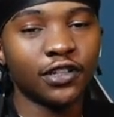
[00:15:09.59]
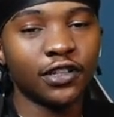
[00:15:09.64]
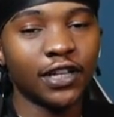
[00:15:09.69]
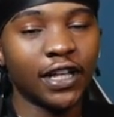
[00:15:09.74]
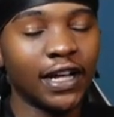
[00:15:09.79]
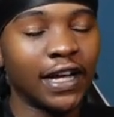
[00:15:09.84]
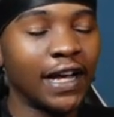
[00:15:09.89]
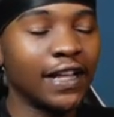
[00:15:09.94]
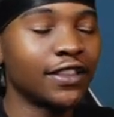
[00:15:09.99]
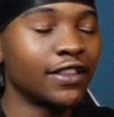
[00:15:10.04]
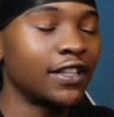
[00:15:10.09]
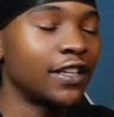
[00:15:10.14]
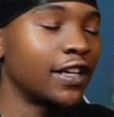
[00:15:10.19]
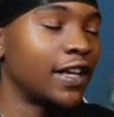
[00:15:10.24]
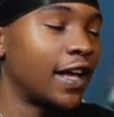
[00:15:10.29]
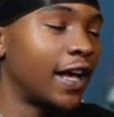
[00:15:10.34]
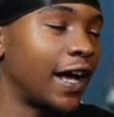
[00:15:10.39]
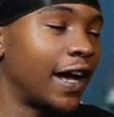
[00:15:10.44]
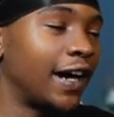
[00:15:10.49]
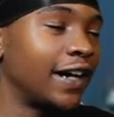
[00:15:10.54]
Like,
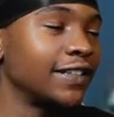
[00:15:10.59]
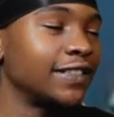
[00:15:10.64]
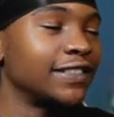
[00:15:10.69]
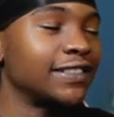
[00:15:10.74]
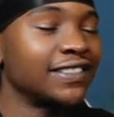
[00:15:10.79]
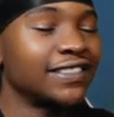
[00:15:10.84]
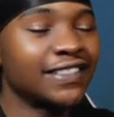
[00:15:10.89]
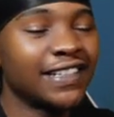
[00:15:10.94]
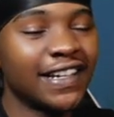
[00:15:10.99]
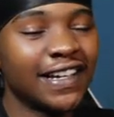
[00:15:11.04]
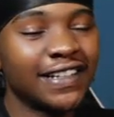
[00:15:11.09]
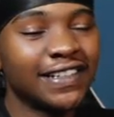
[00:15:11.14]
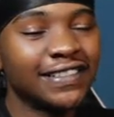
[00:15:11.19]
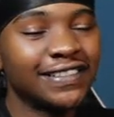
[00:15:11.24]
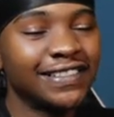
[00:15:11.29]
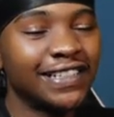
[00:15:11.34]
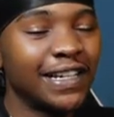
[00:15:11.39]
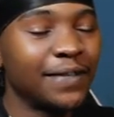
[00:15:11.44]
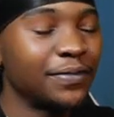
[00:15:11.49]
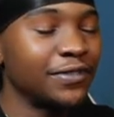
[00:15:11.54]
I understand
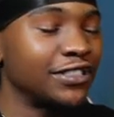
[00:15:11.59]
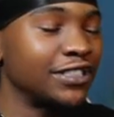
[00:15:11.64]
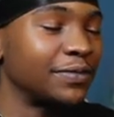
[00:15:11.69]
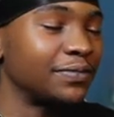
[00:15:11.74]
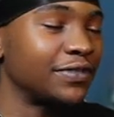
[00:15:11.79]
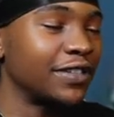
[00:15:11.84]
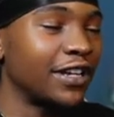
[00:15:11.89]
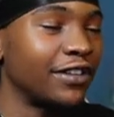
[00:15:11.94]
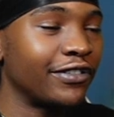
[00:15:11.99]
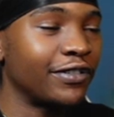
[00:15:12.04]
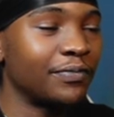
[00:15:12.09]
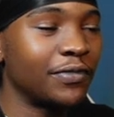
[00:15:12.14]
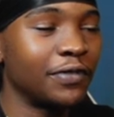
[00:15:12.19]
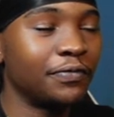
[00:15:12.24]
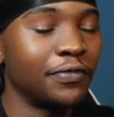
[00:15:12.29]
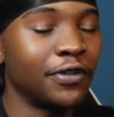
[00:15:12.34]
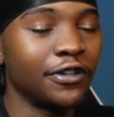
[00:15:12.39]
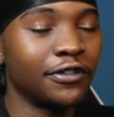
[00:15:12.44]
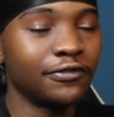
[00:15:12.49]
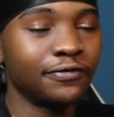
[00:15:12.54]
the championship theory,
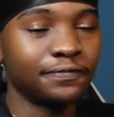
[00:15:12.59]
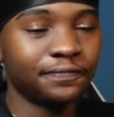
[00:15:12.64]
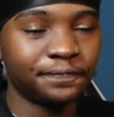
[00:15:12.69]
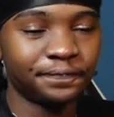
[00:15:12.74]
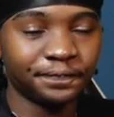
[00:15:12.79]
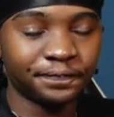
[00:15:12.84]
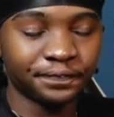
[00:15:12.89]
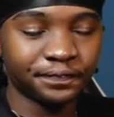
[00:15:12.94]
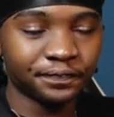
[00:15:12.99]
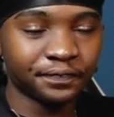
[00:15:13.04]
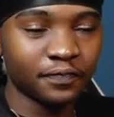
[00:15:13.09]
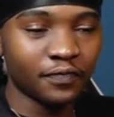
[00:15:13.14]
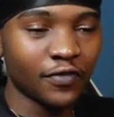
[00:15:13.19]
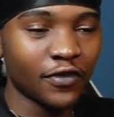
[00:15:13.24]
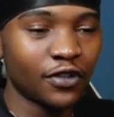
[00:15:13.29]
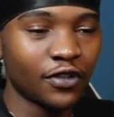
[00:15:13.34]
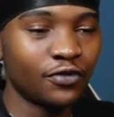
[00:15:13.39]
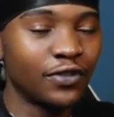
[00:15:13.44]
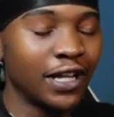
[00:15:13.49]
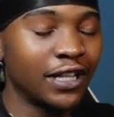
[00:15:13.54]
but bro,
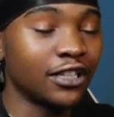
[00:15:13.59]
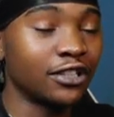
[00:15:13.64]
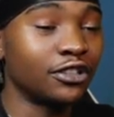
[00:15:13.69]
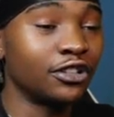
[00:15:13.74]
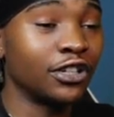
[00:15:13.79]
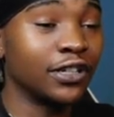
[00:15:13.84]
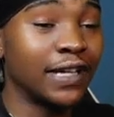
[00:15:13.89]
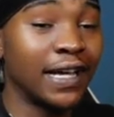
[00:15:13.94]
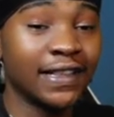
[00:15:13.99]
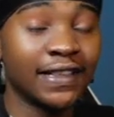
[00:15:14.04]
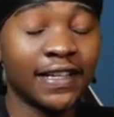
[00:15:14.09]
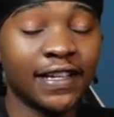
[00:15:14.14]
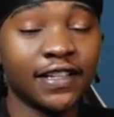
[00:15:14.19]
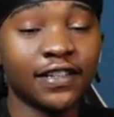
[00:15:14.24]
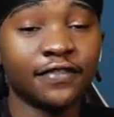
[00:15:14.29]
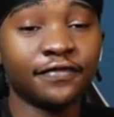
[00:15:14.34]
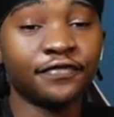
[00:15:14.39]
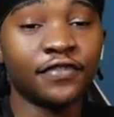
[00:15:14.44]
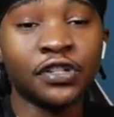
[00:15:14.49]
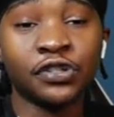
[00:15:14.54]
you gotta look at the
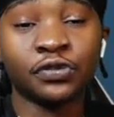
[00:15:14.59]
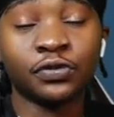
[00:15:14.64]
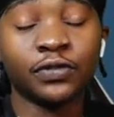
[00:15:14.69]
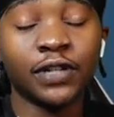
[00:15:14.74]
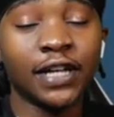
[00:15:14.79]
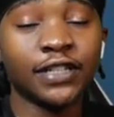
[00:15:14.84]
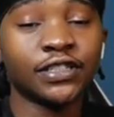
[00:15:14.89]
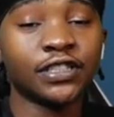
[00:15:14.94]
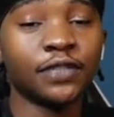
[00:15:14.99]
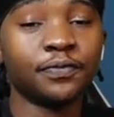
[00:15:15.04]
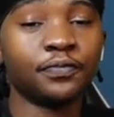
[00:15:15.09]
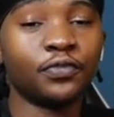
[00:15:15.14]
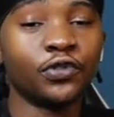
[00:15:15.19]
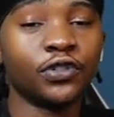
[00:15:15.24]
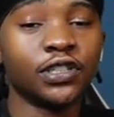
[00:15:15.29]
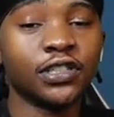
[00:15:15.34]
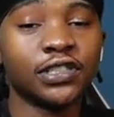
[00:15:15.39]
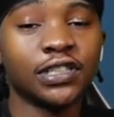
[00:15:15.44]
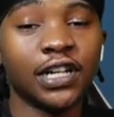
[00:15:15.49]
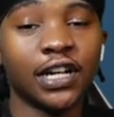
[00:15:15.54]
individual at some
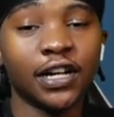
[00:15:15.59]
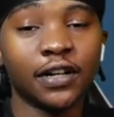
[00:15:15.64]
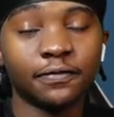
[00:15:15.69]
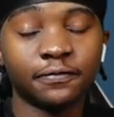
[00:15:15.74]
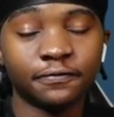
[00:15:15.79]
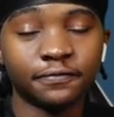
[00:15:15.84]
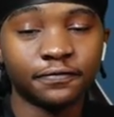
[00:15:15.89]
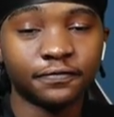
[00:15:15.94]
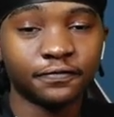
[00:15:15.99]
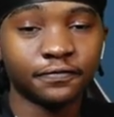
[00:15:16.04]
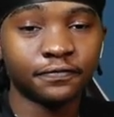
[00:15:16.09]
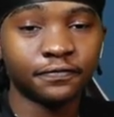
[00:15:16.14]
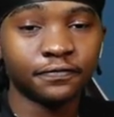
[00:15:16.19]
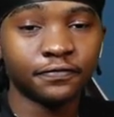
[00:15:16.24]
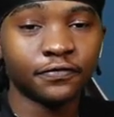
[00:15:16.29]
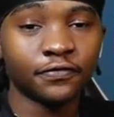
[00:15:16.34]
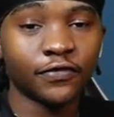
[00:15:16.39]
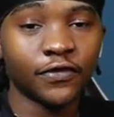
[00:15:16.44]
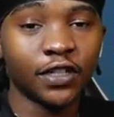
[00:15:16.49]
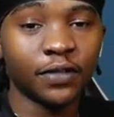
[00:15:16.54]
point in time.
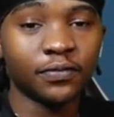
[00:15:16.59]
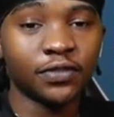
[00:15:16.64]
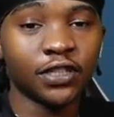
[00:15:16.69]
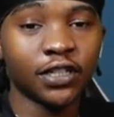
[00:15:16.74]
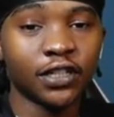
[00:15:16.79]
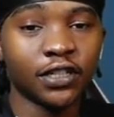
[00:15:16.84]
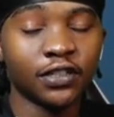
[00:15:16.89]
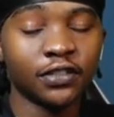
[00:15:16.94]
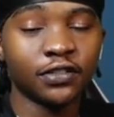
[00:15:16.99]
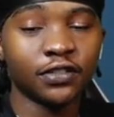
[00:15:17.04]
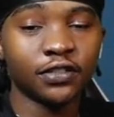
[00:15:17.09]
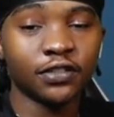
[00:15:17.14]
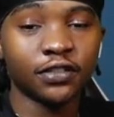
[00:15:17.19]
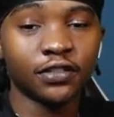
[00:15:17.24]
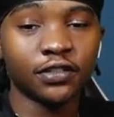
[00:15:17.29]
You know what I'm saying?